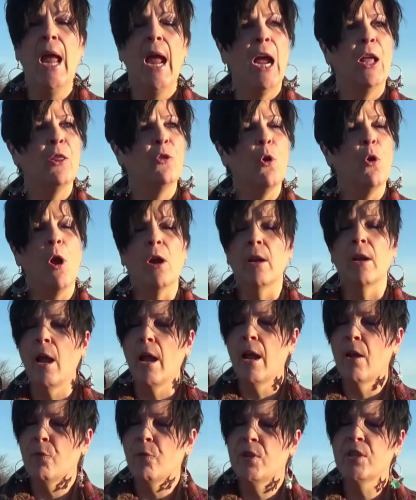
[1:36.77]
And they're on
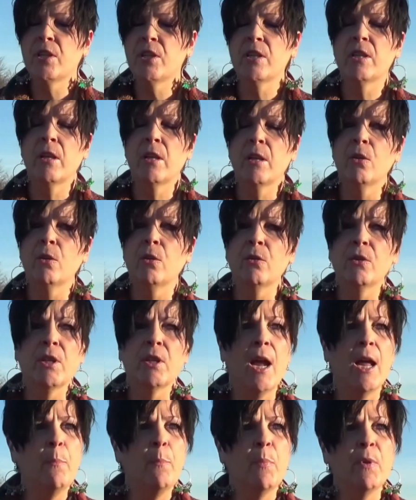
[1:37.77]
every single
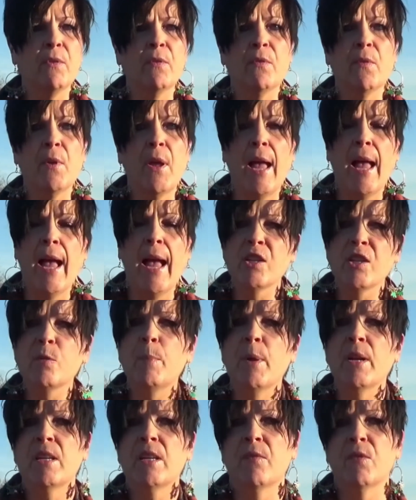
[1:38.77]
type of
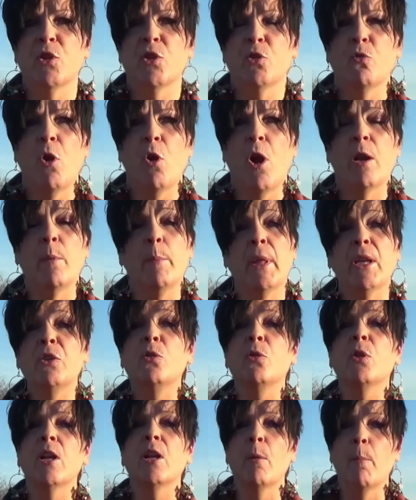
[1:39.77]
aspect of astronomy that
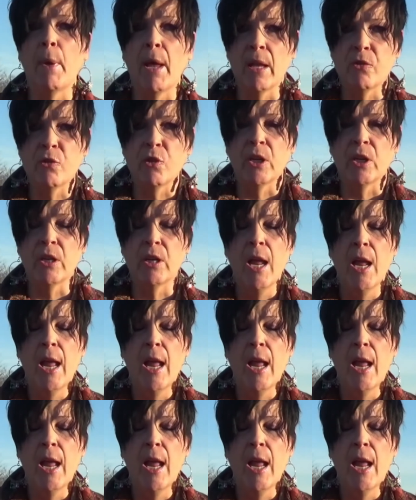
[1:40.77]
you can imagine.